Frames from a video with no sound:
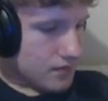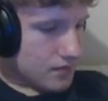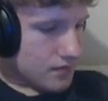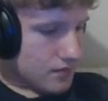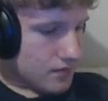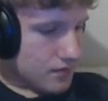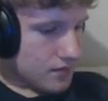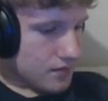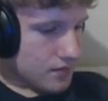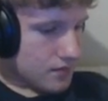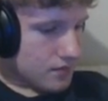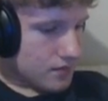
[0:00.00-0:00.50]

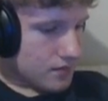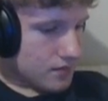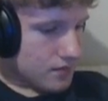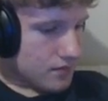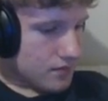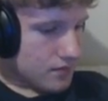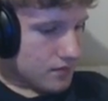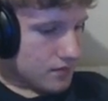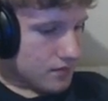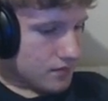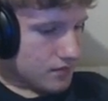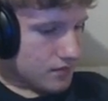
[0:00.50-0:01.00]

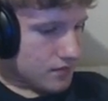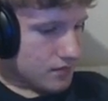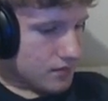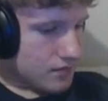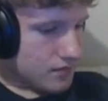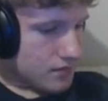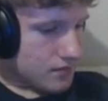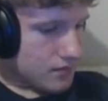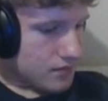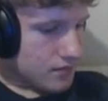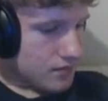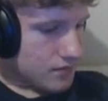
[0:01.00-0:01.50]

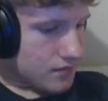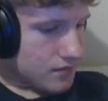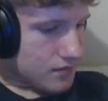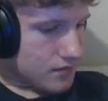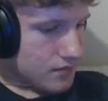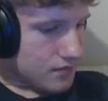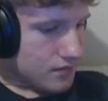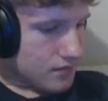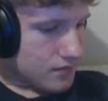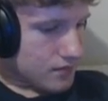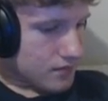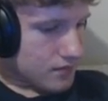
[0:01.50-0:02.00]

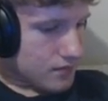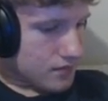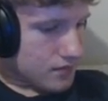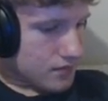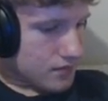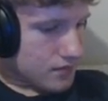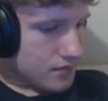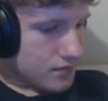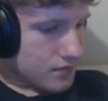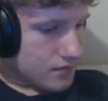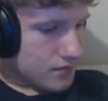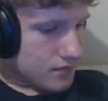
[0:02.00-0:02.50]

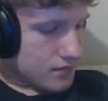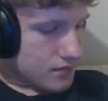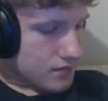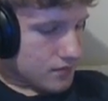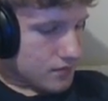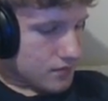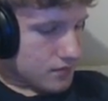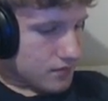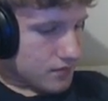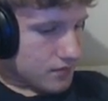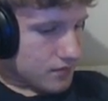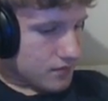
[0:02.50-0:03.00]

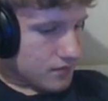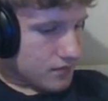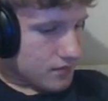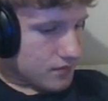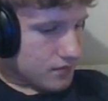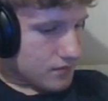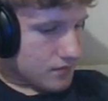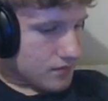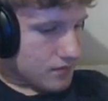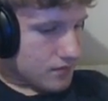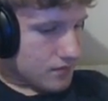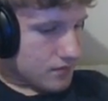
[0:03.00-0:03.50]

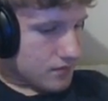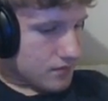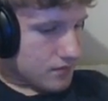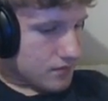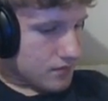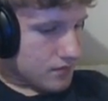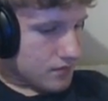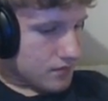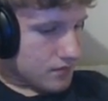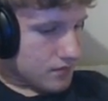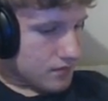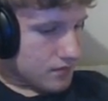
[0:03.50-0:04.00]

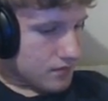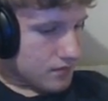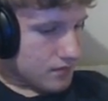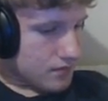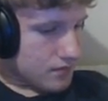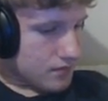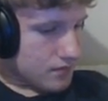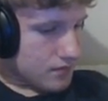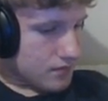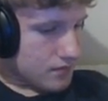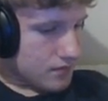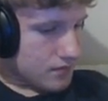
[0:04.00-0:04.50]

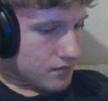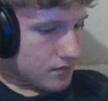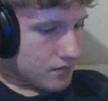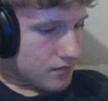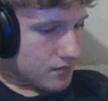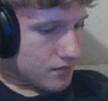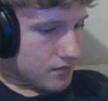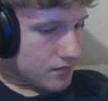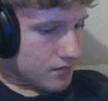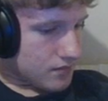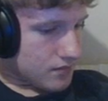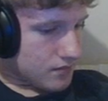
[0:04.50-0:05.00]

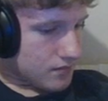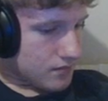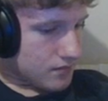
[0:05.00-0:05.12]
(silence)